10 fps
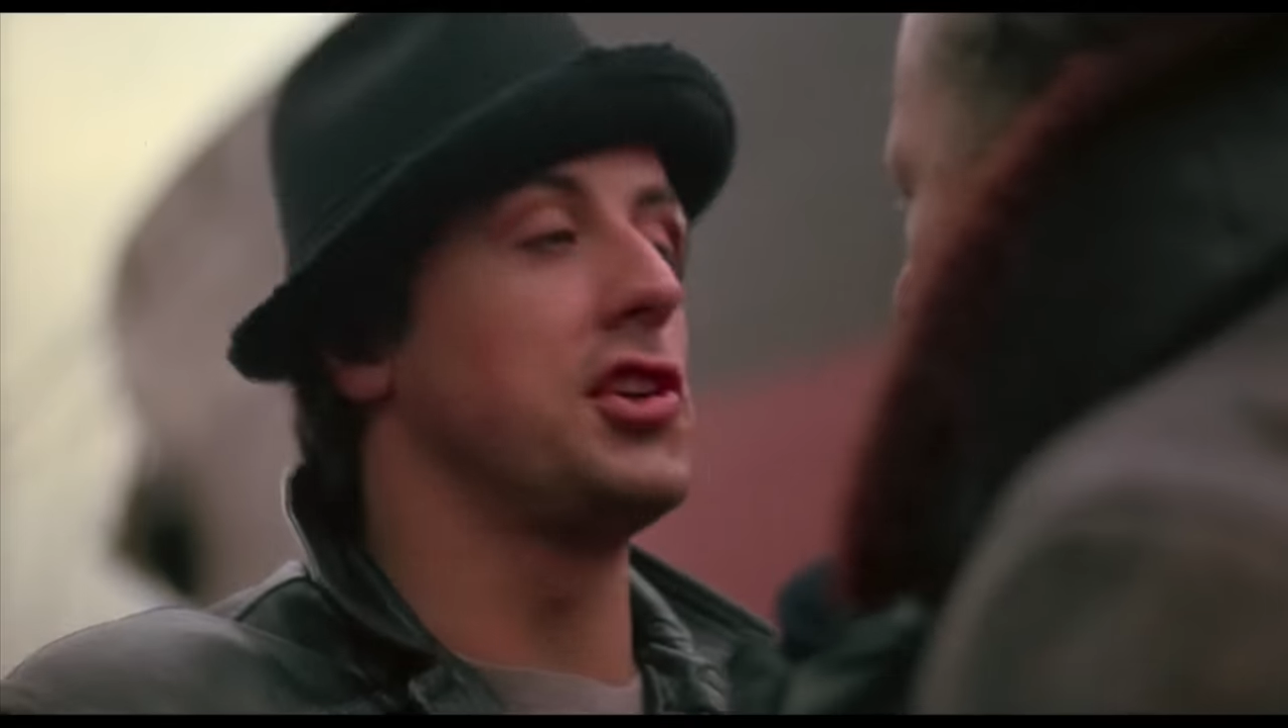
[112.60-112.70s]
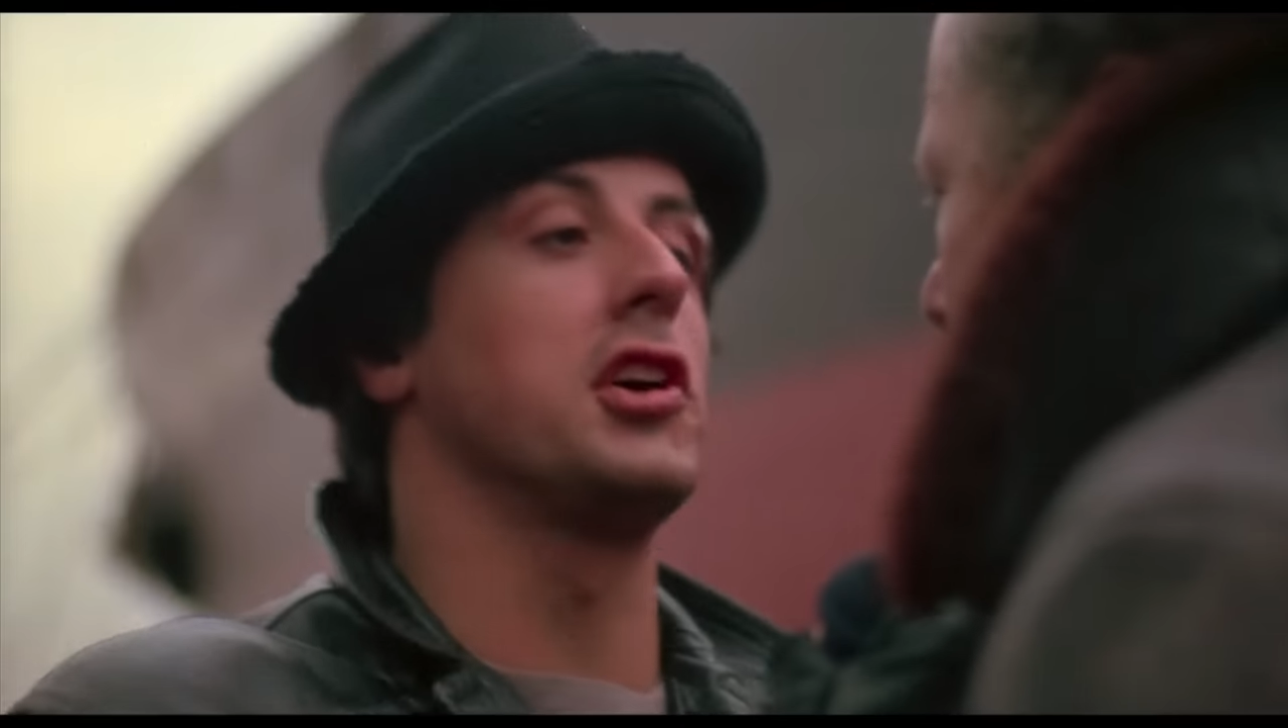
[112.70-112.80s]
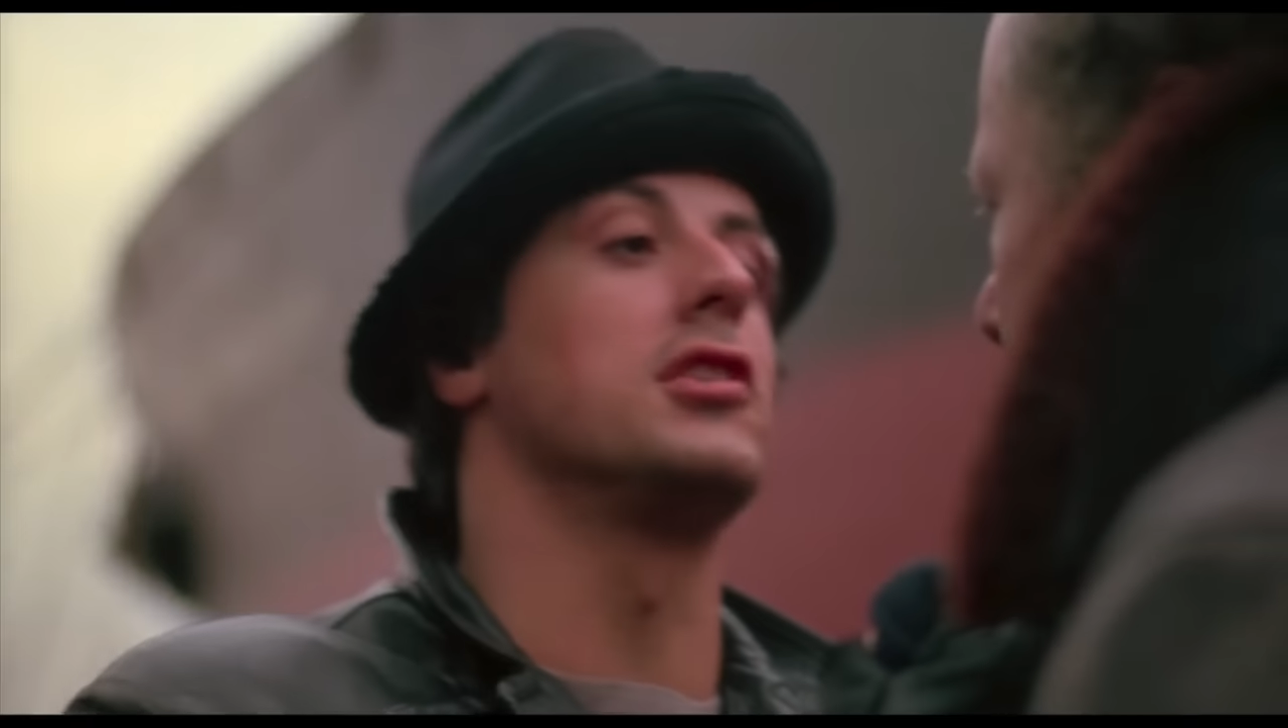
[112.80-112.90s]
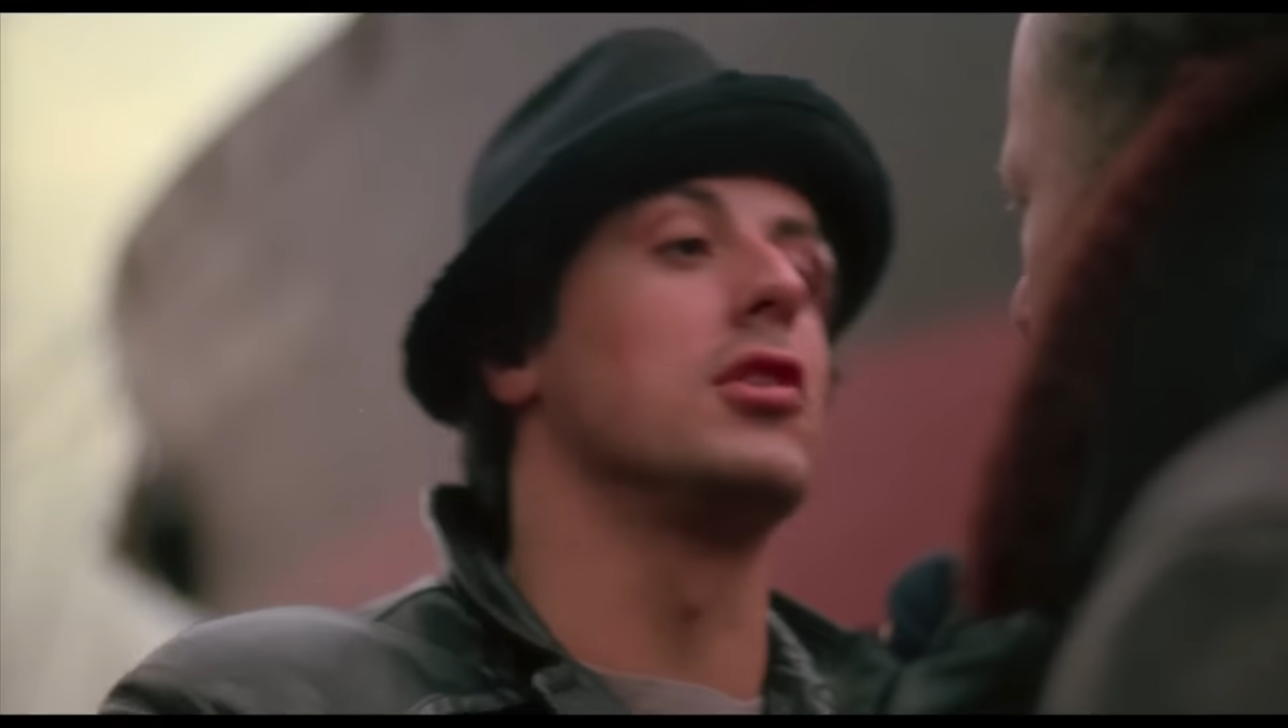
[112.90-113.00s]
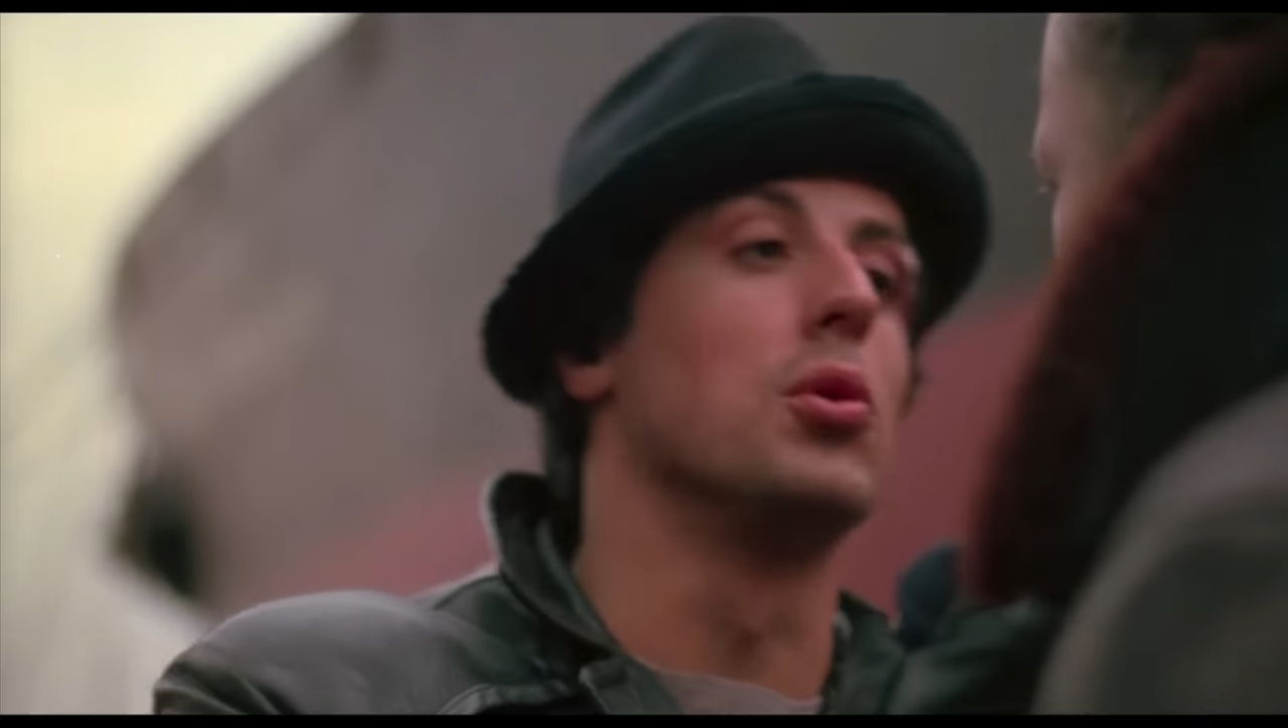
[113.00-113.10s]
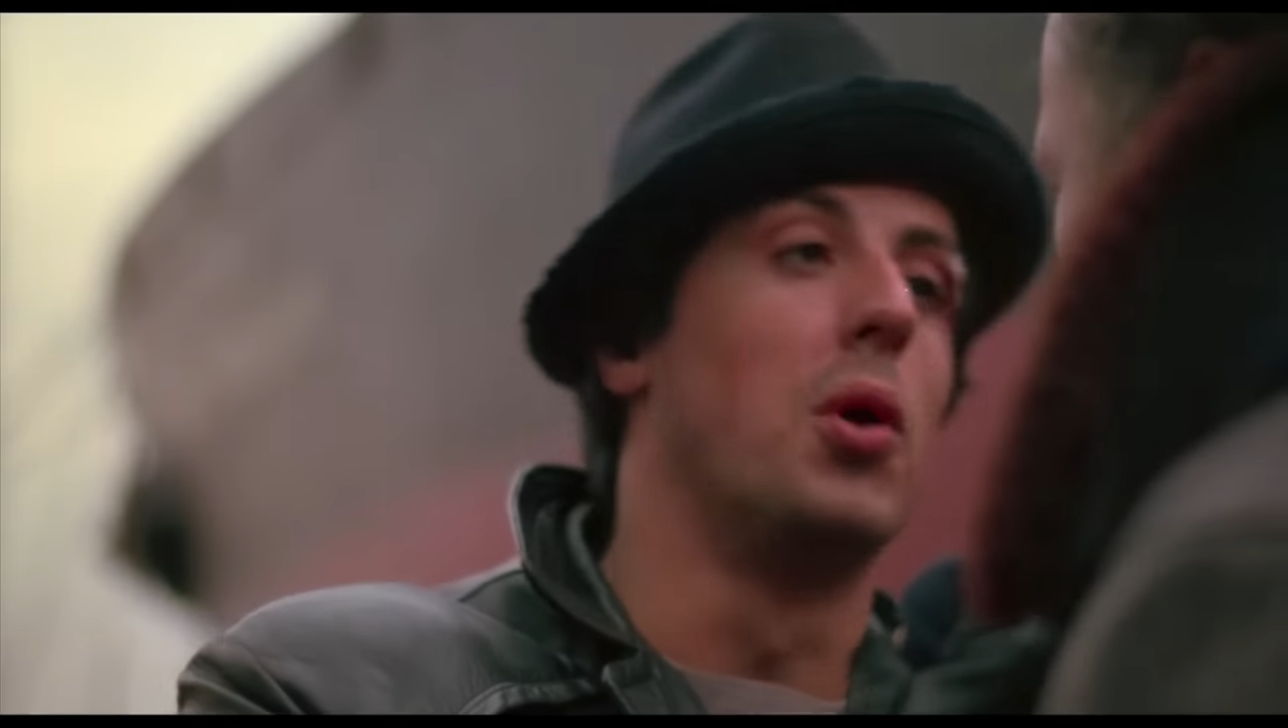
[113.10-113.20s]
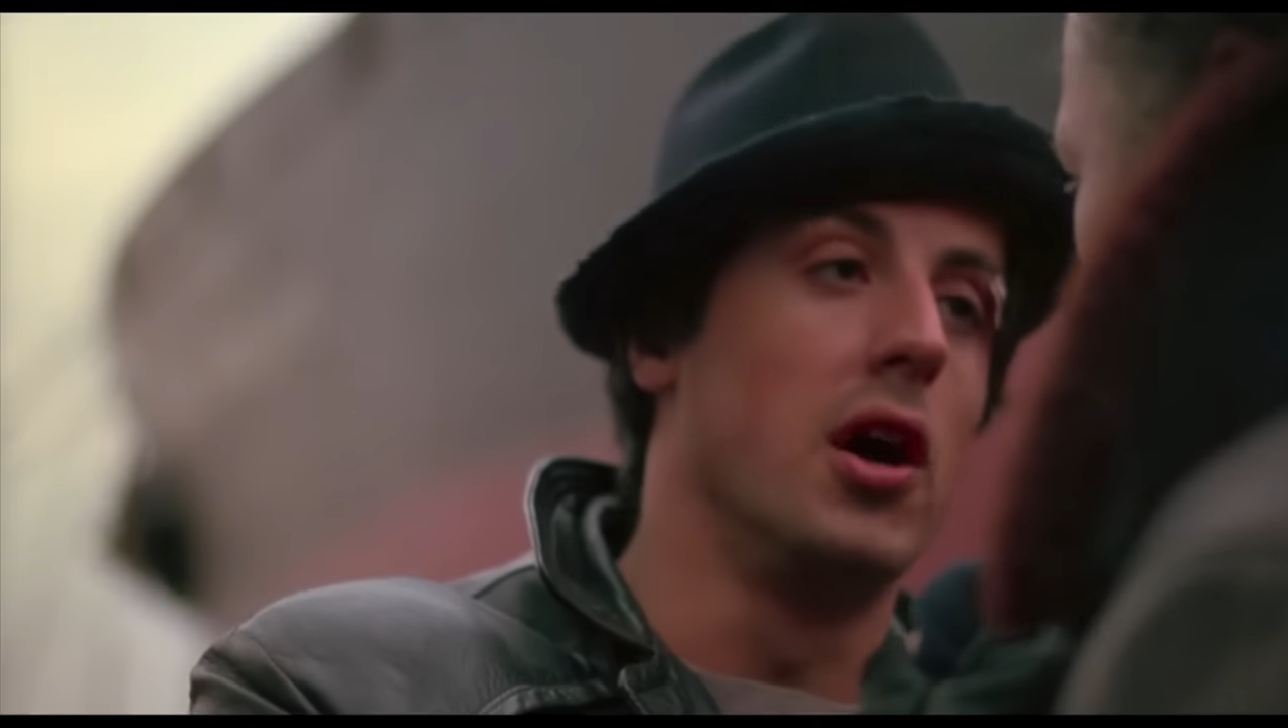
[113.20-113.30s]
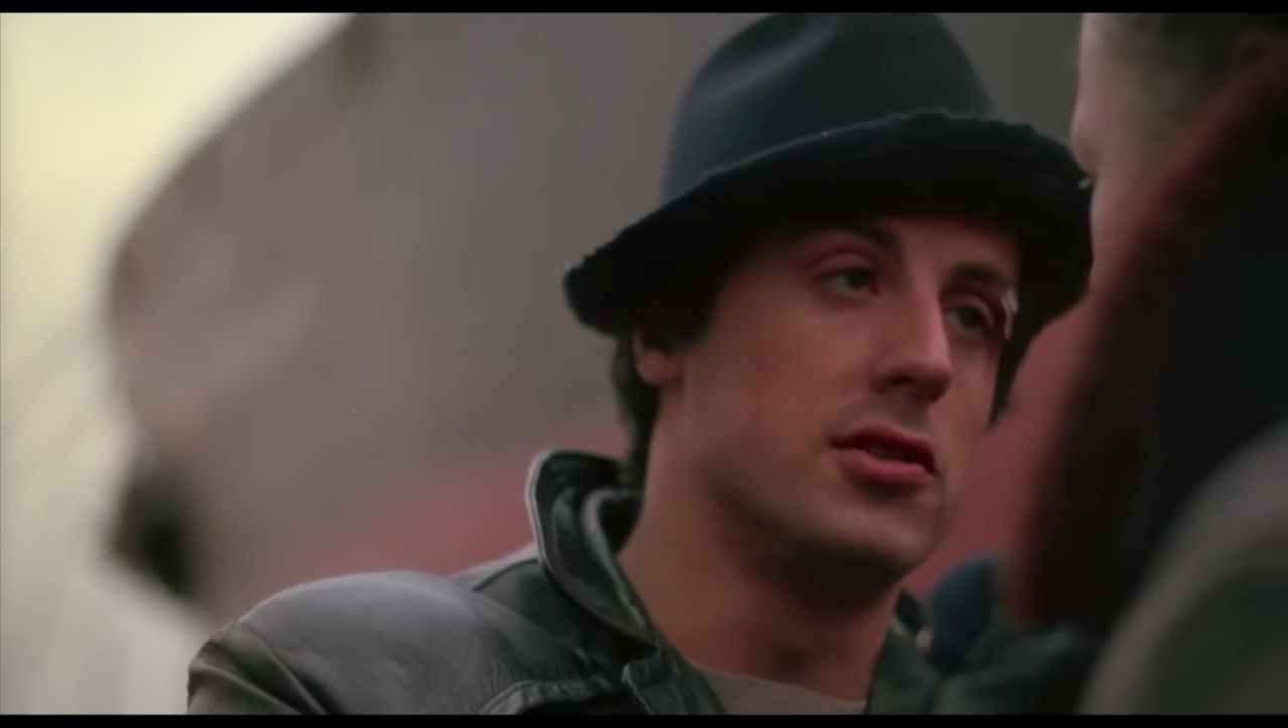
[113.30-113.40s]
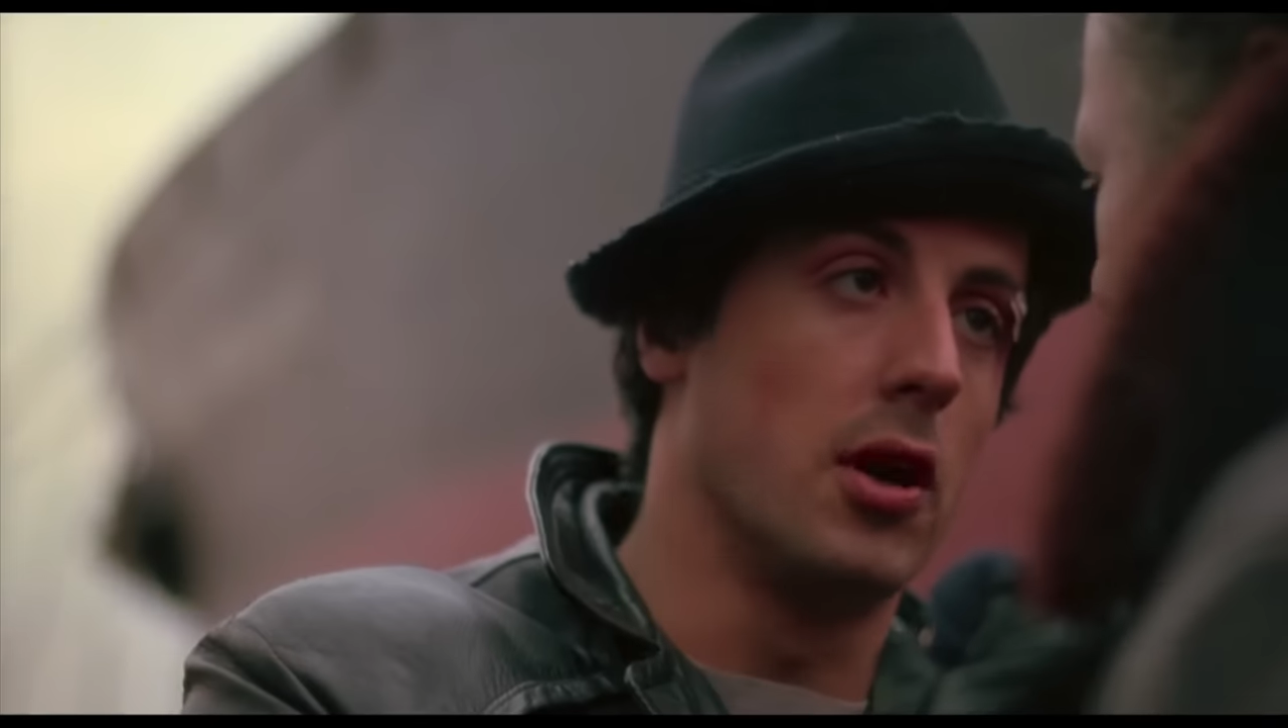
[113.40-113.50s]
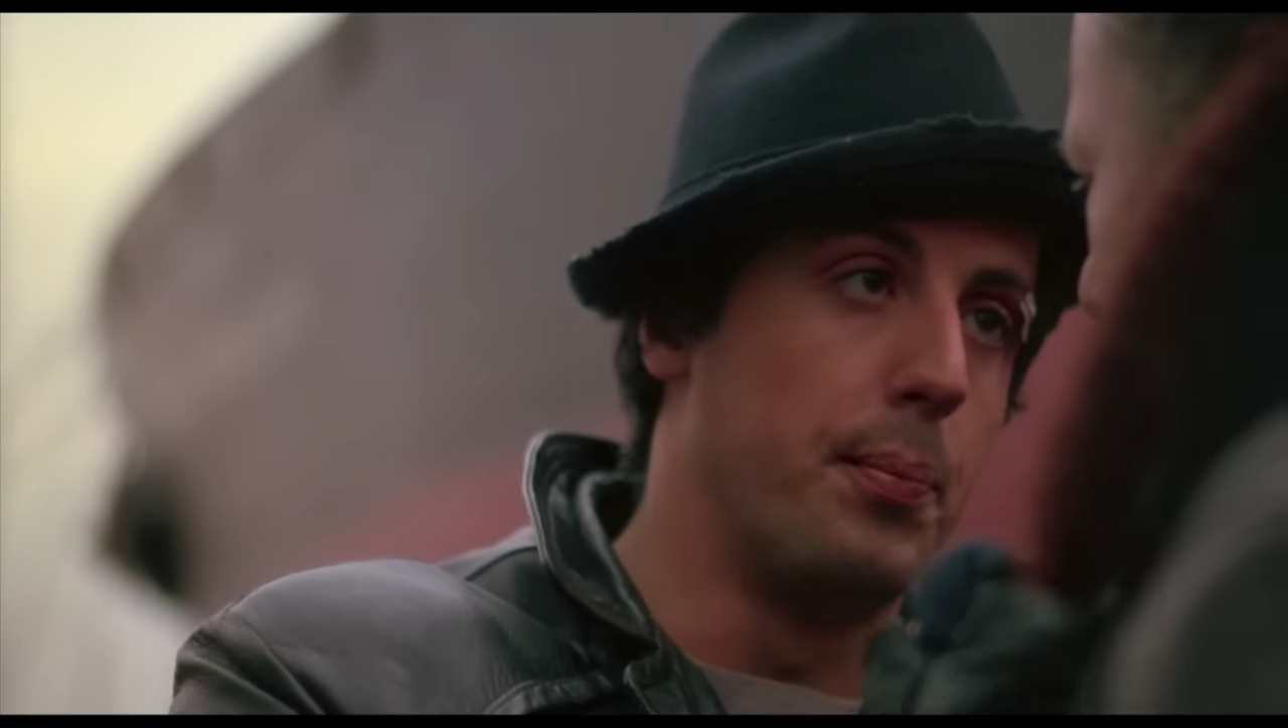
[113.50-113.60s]
I should get the
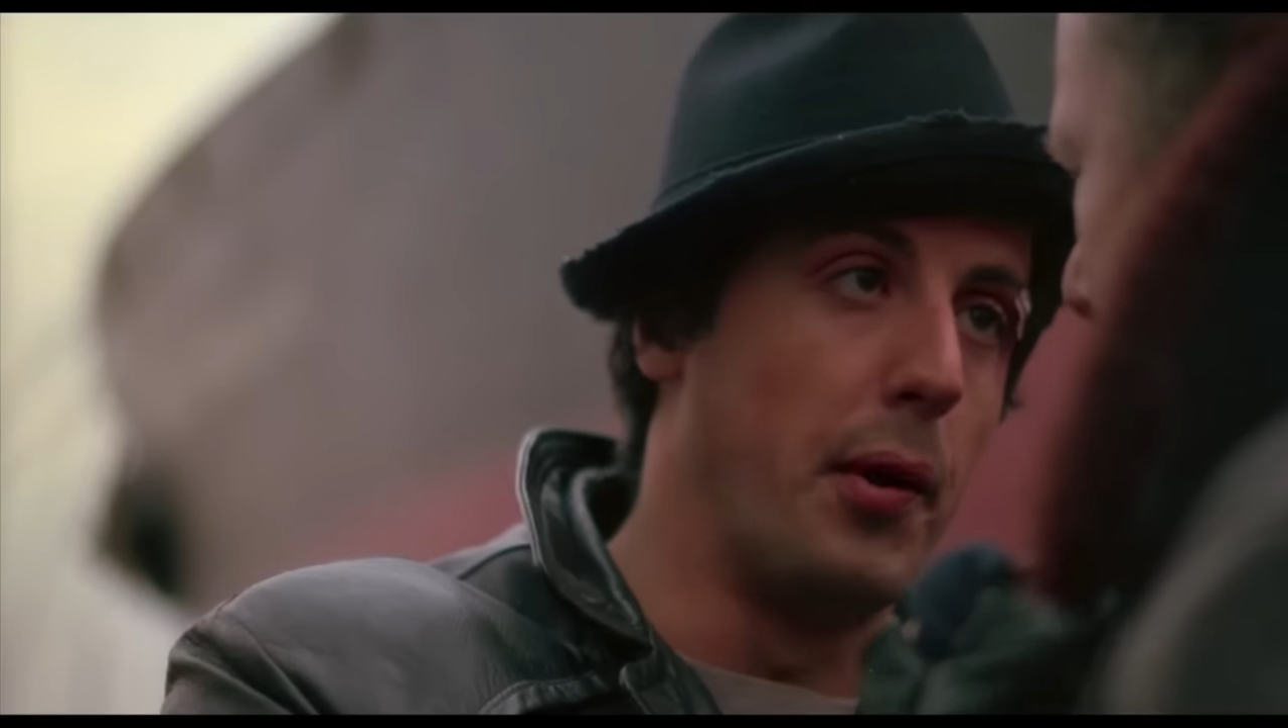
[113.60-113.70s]
200